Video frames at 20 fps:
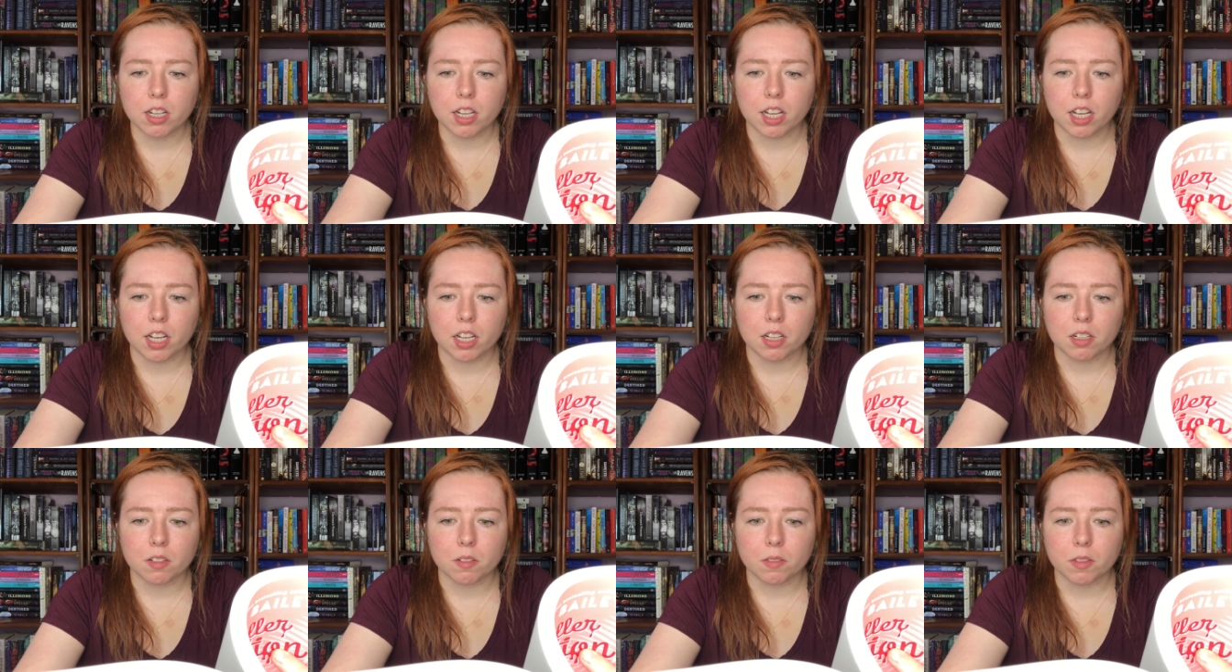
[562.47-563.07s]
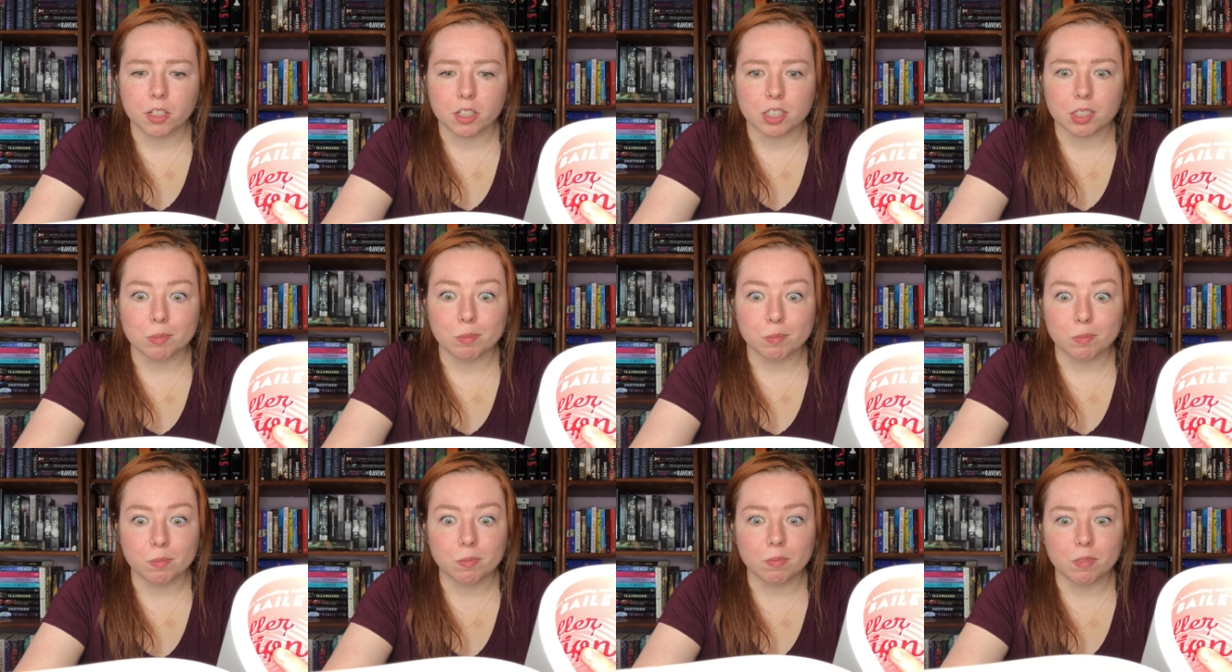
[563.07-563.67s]
And
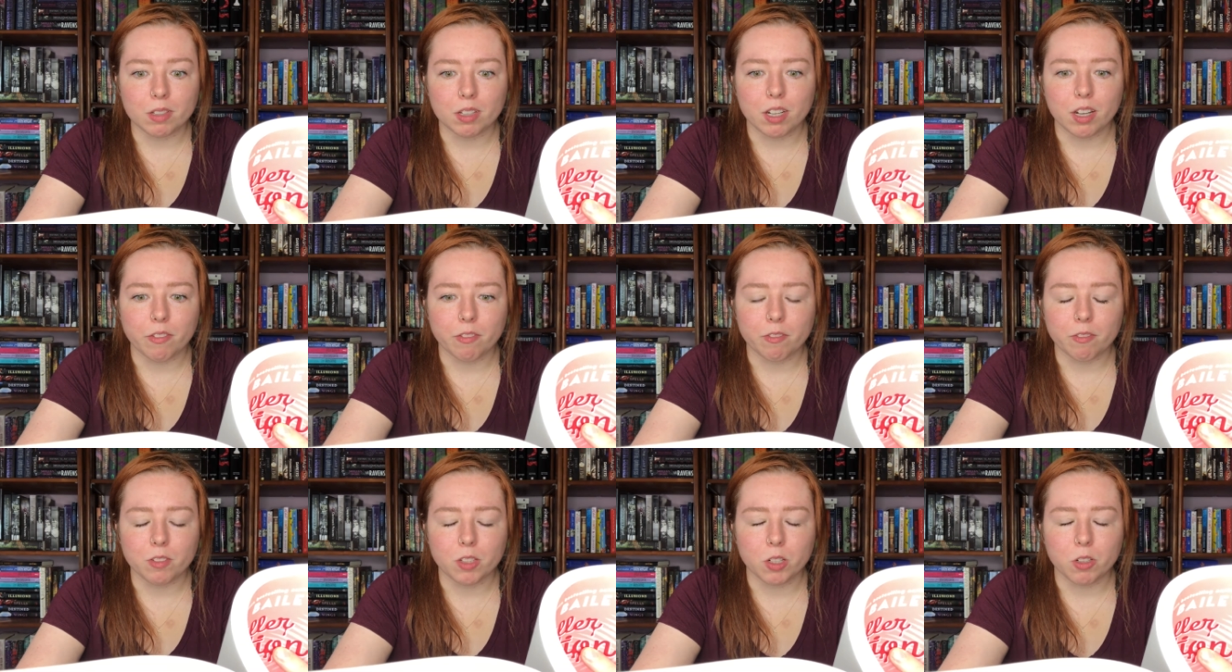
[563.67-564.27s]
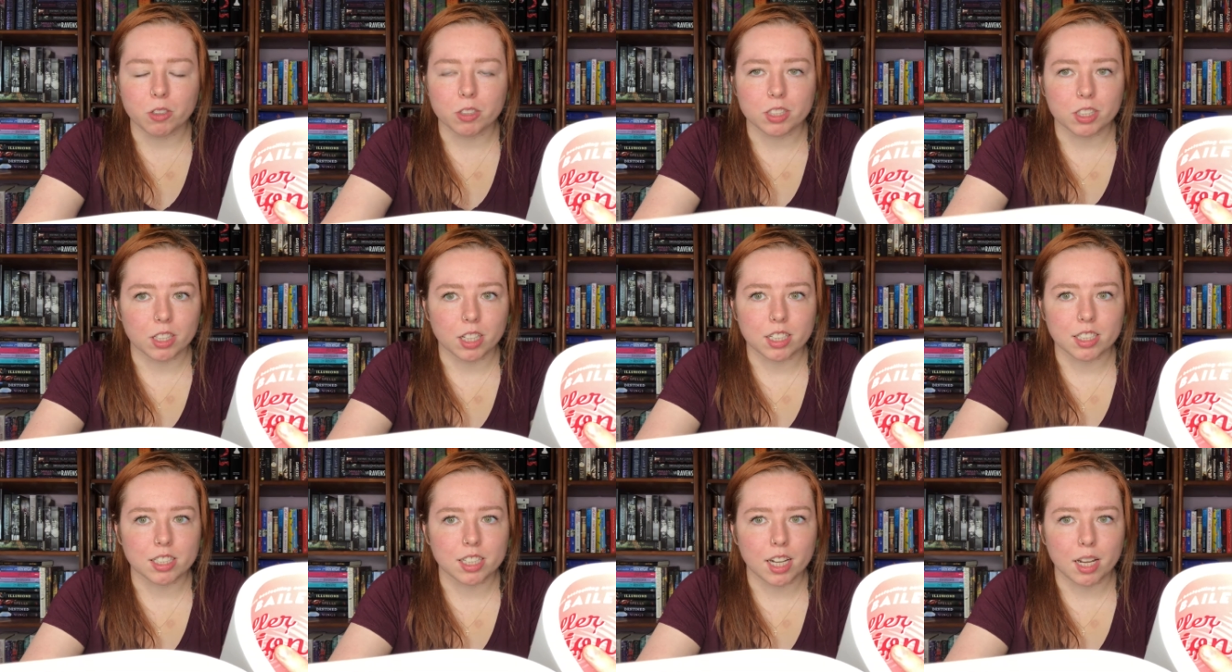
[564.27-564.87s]
I've noticed a
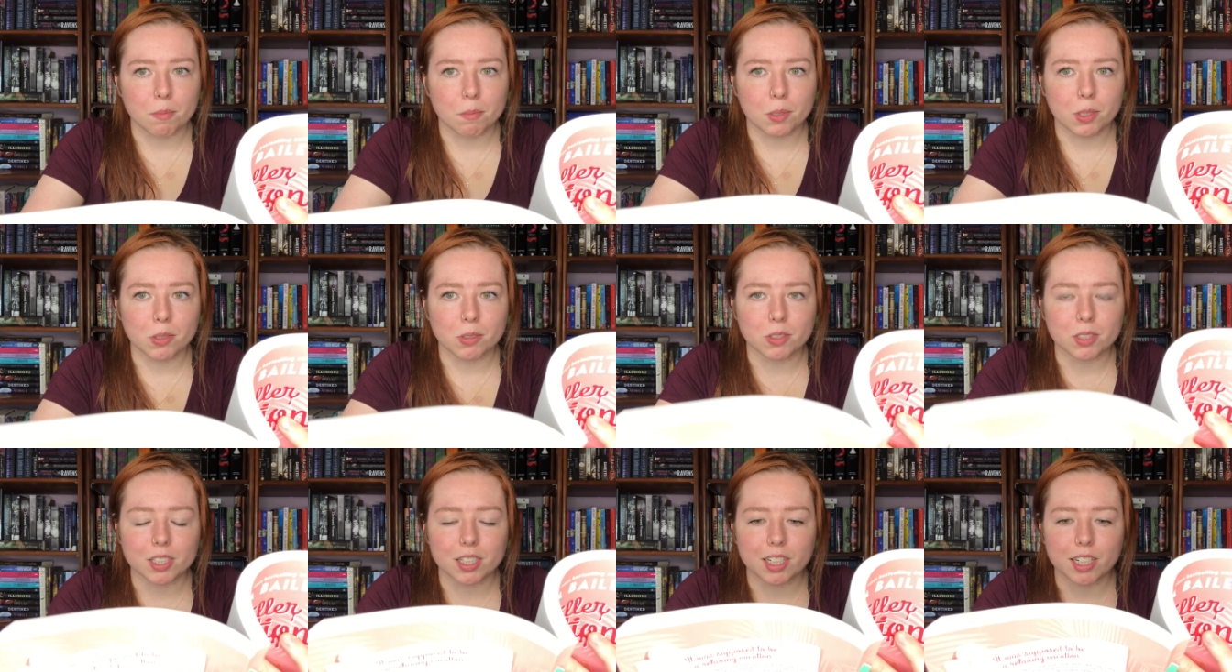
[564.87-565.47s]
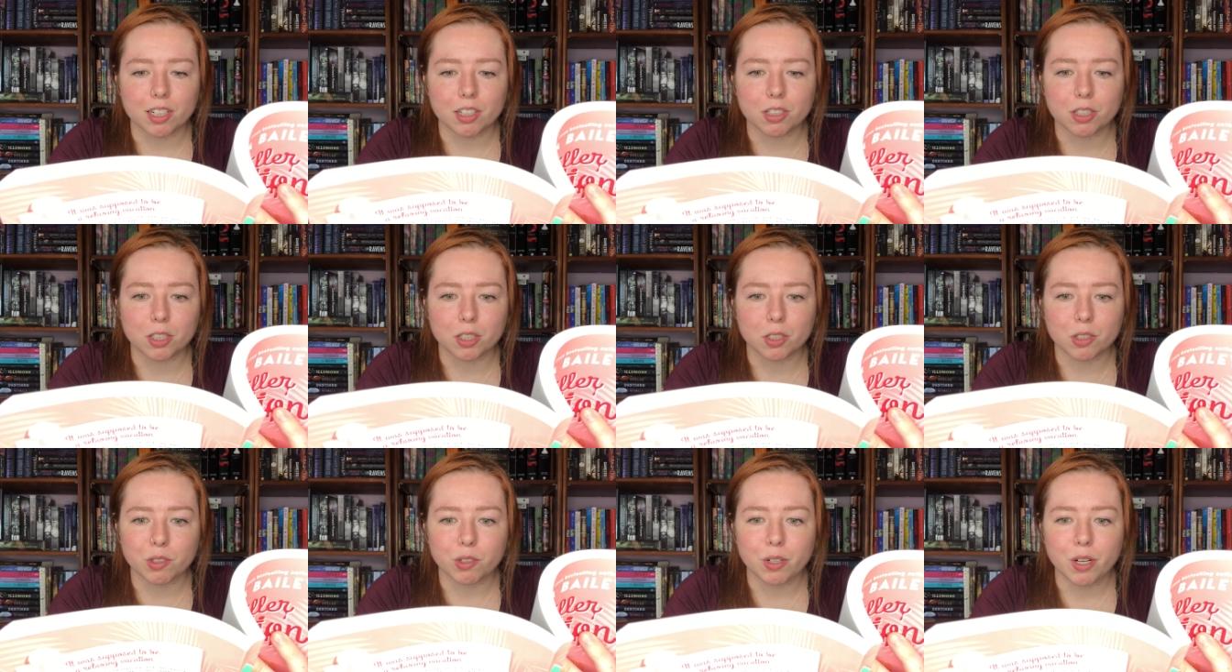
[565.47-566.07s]
lot of typos in here
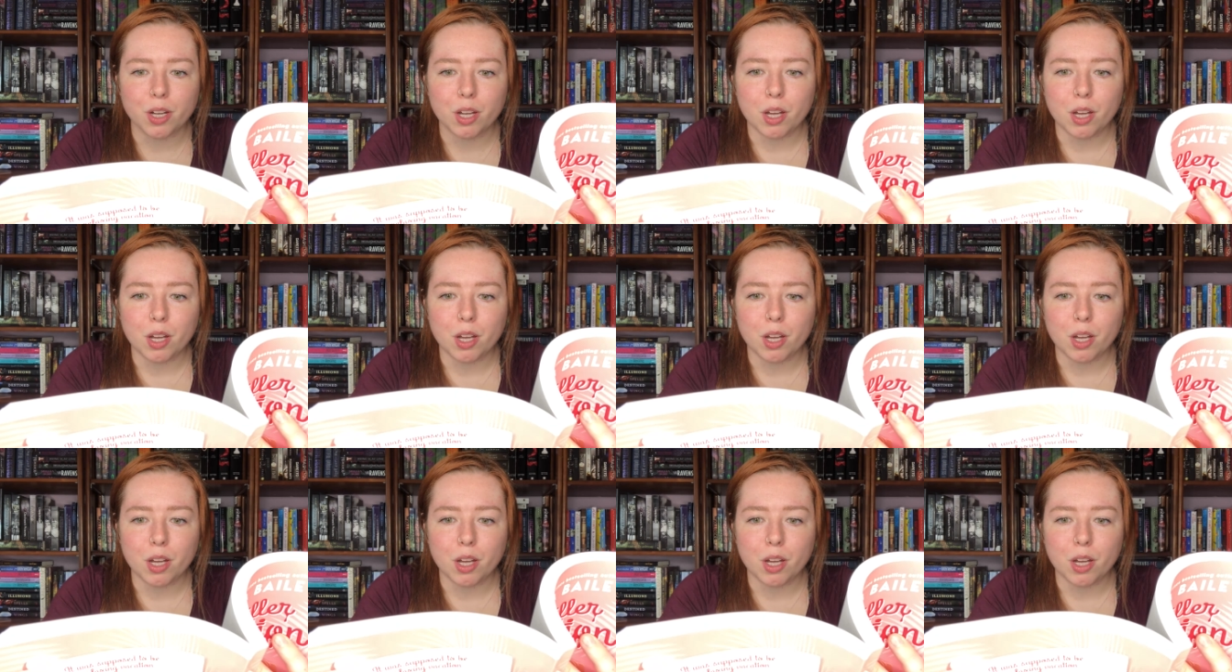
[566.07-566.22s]
too,